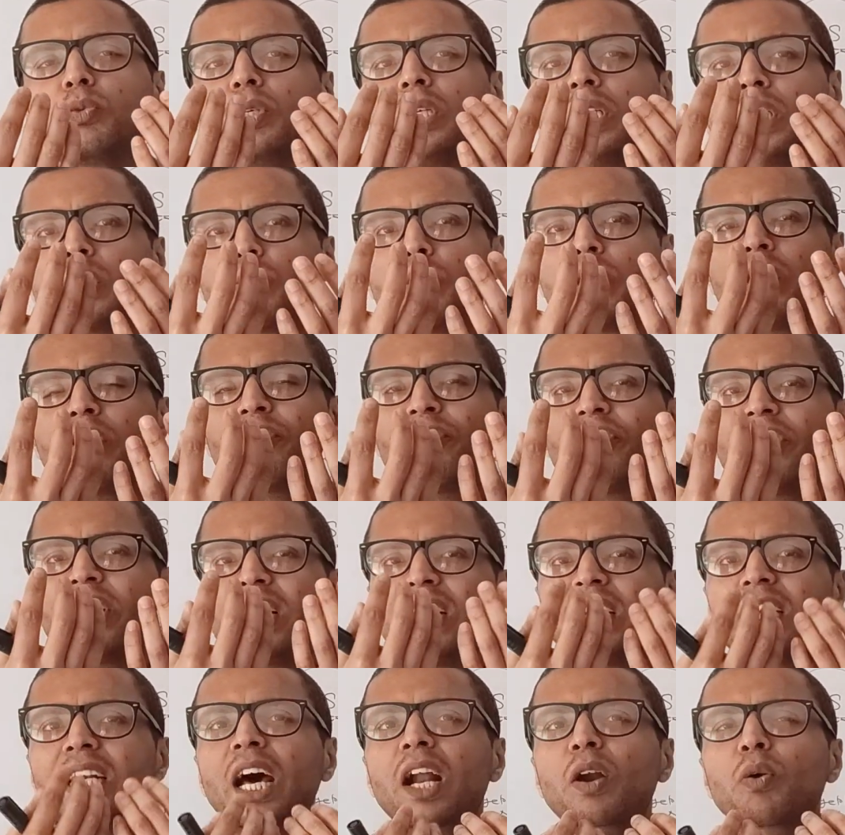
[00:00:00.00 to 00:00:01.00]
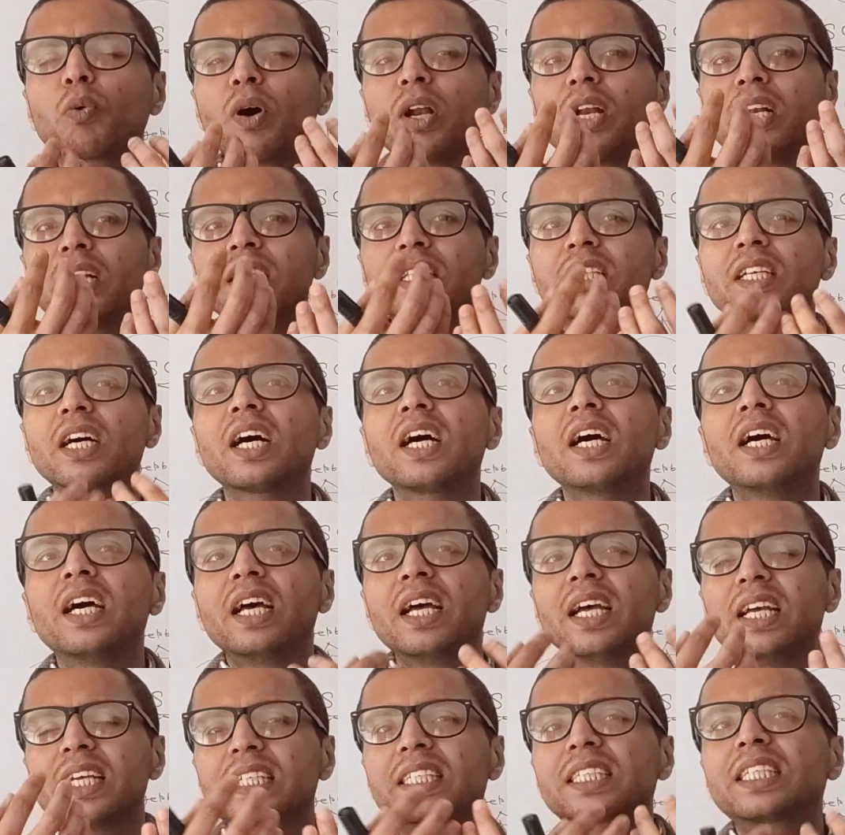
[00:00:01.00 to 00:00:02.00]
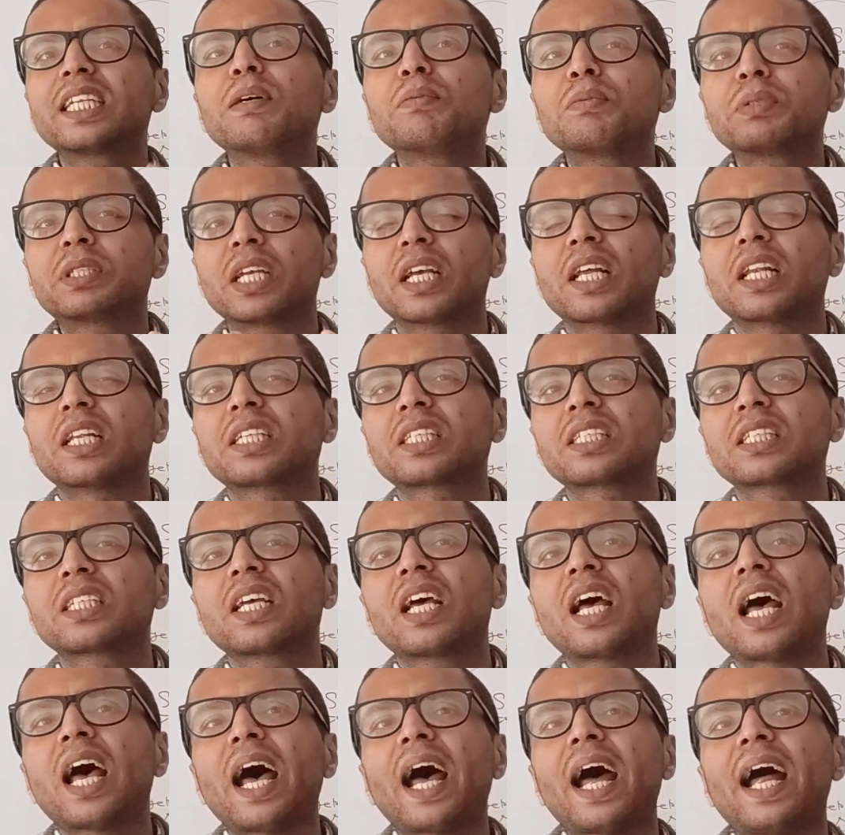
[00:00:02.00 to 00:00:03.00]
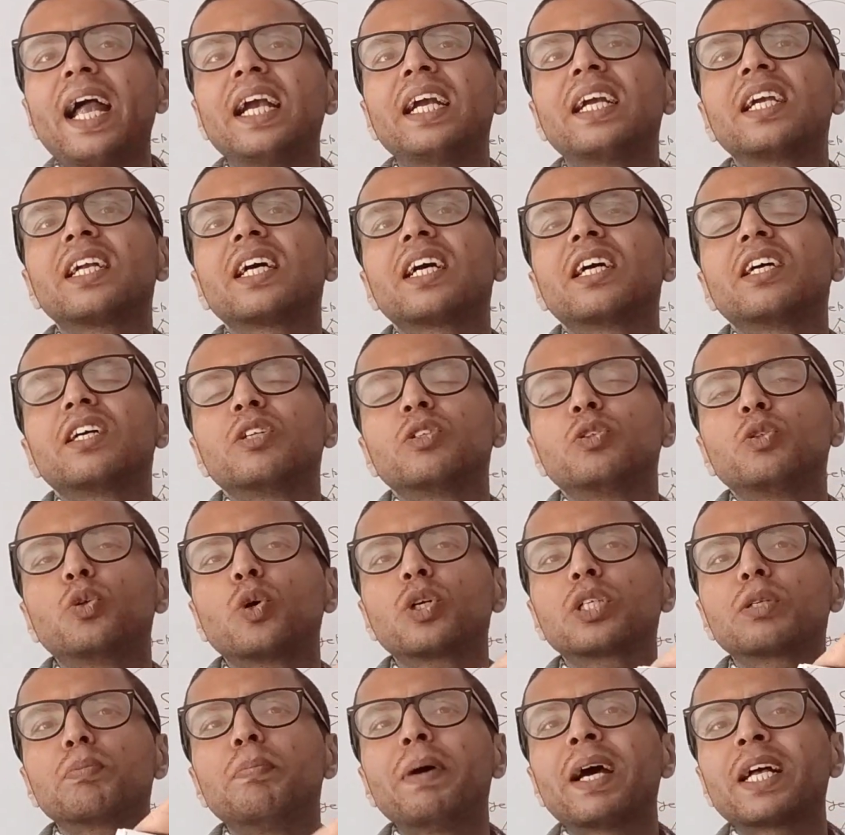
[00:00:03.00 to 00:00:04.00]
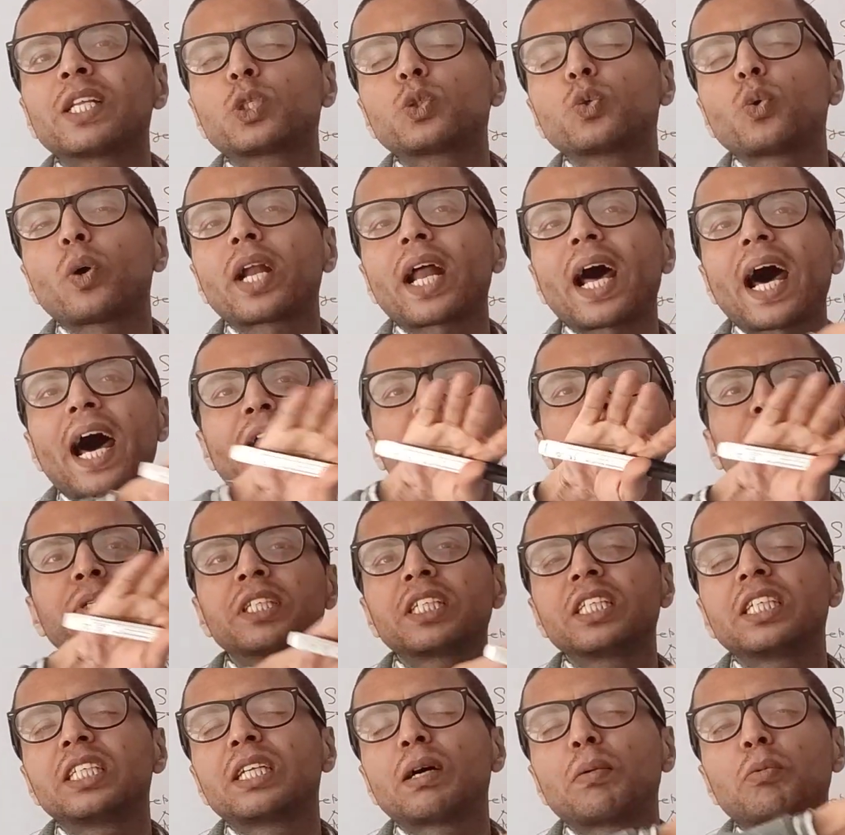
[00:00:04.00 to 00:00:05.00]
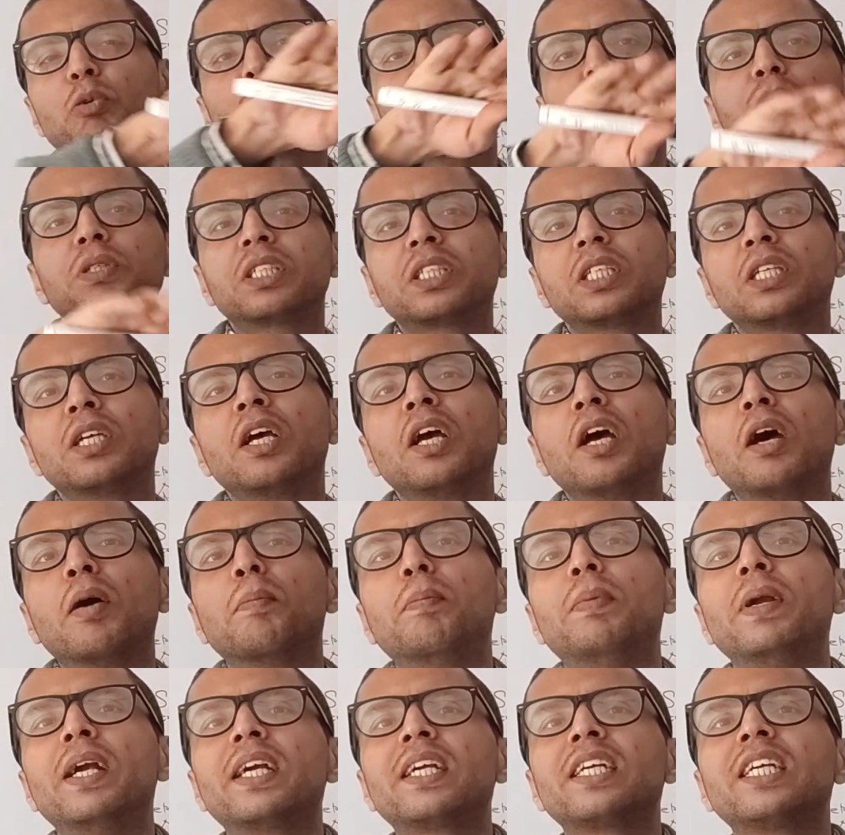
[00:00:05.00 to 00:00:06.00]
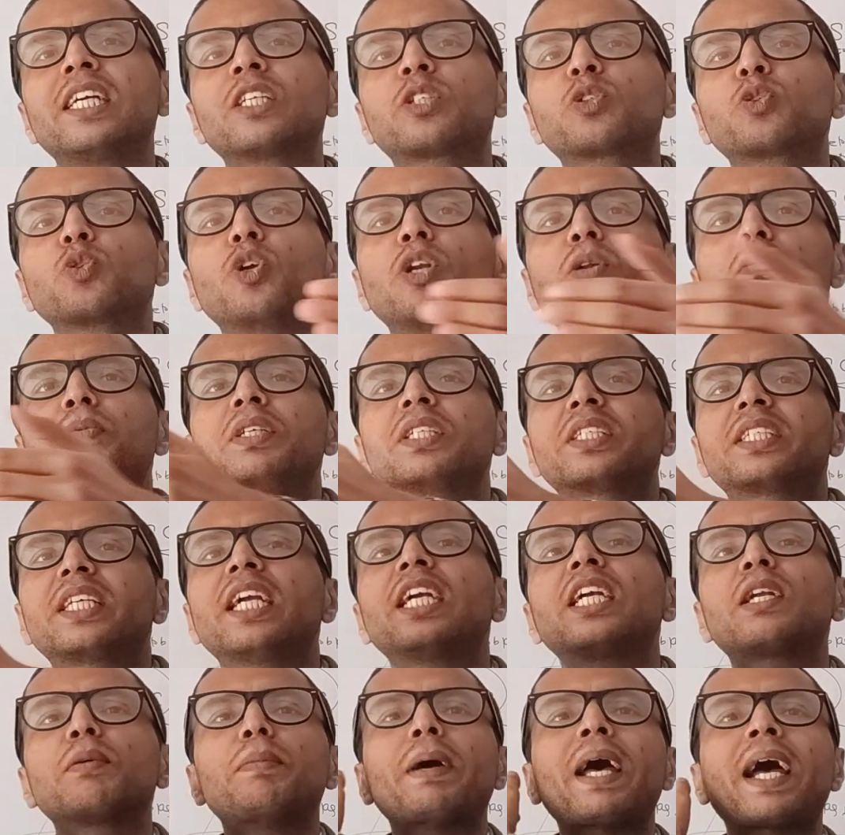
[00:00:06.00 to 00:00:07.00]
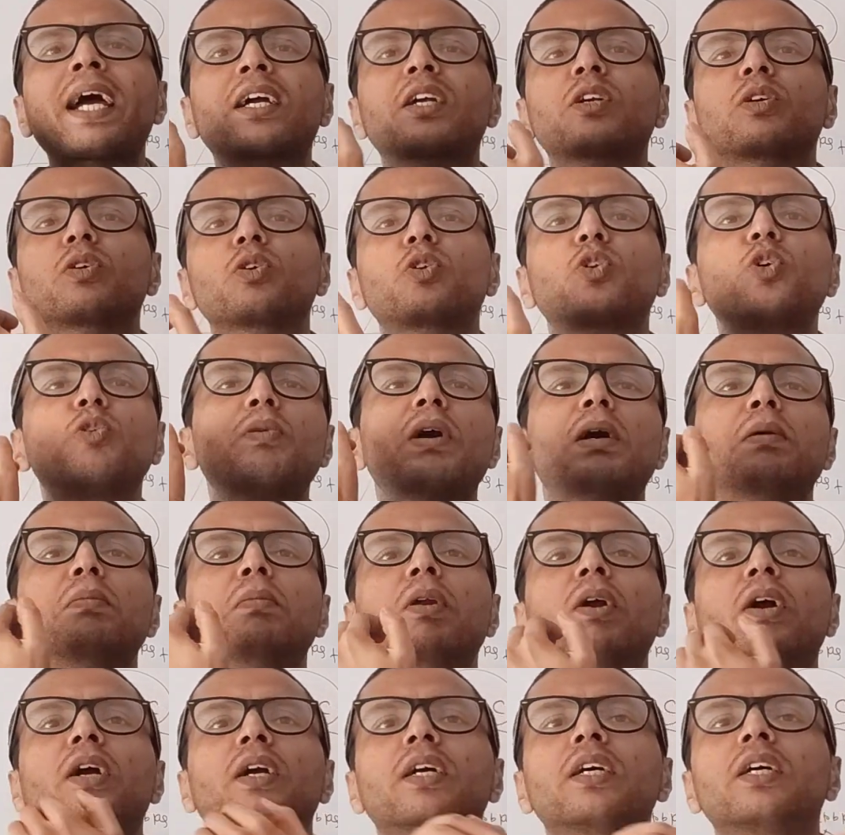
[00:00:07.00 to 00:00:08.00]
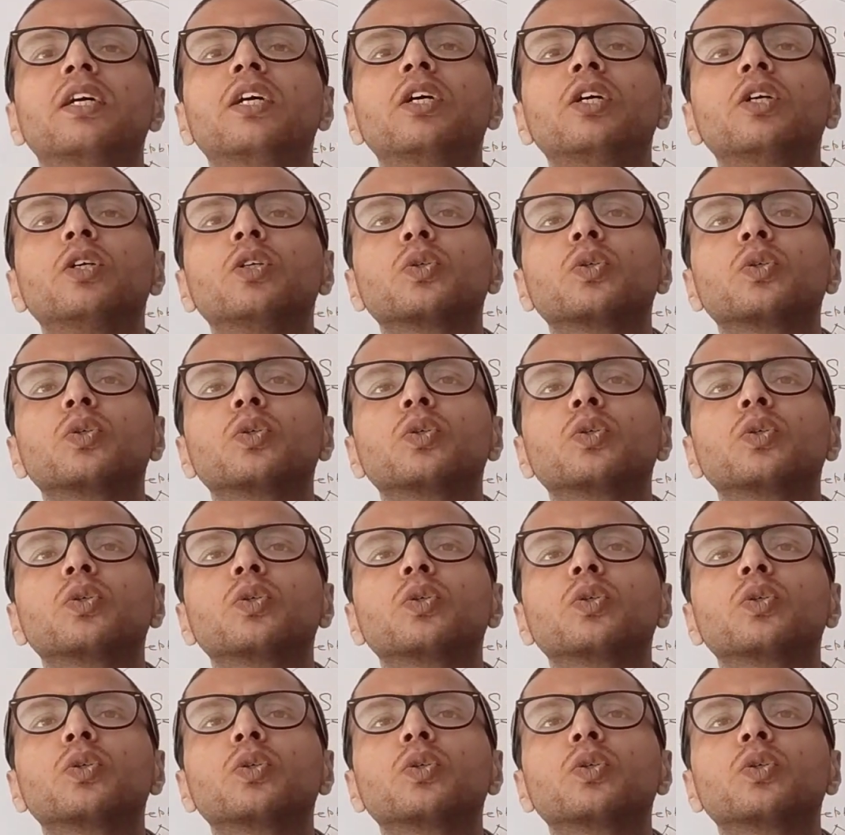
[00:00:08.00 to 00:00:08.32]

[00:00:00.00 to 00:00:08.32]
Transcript: it will filter only the stem cells, and those mature RBC, WBC platelets will be sent back to my blood.